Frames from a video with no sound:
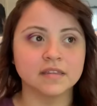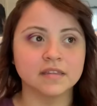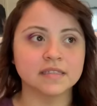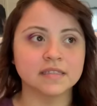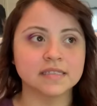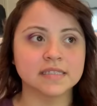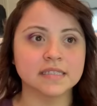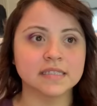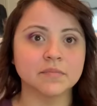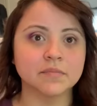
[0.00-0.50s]

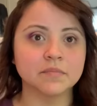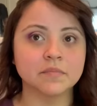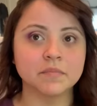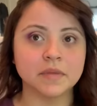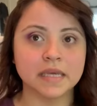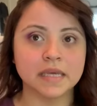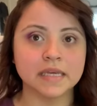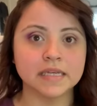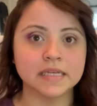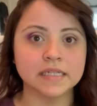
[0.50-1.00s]
some
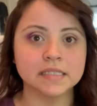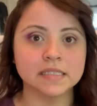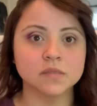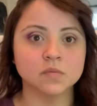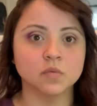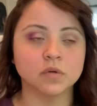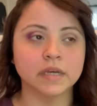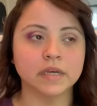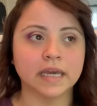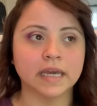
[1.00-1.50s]
kids
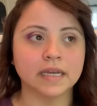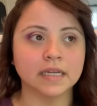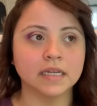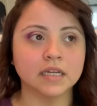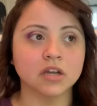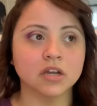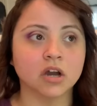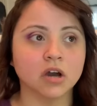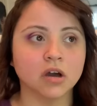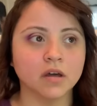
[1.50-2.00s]
will get it,
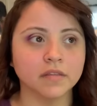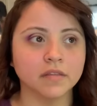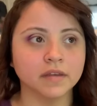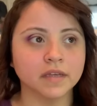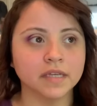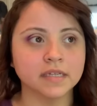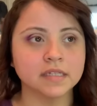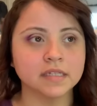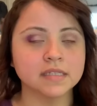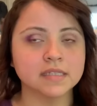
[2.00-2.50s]
not all the
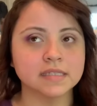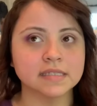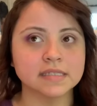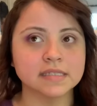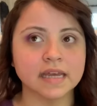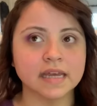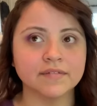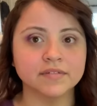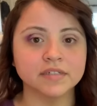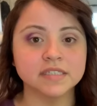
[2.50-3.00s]
kids,
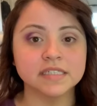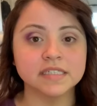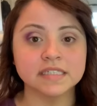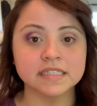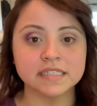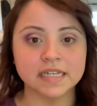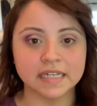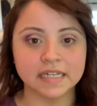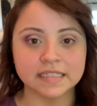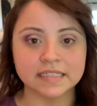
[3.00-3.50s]
seven to
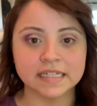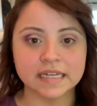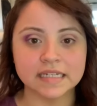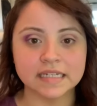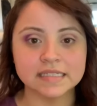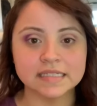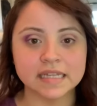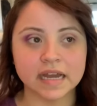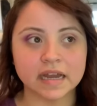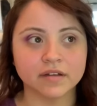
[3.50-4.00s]
10
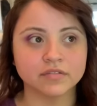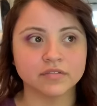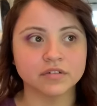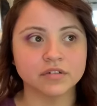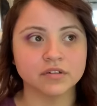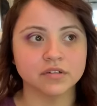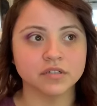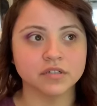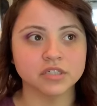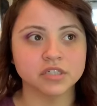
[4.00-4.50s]
days after
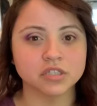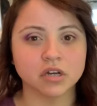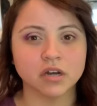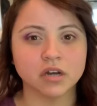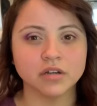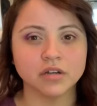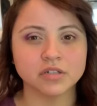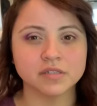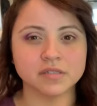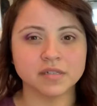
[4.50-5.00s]
their
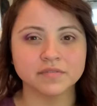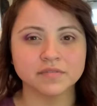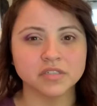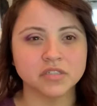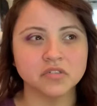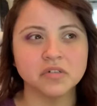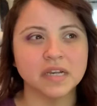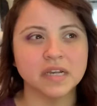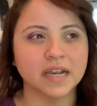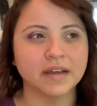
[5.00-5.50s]
shot or seven
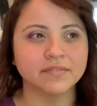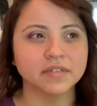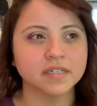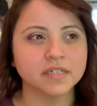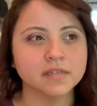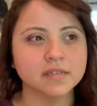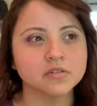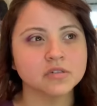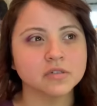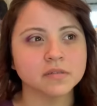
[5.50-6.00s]
to 11
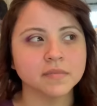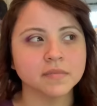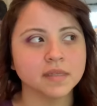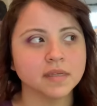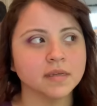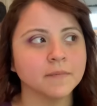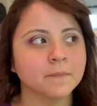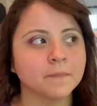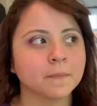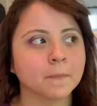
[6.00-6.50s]
days or
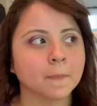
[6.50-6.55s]
something.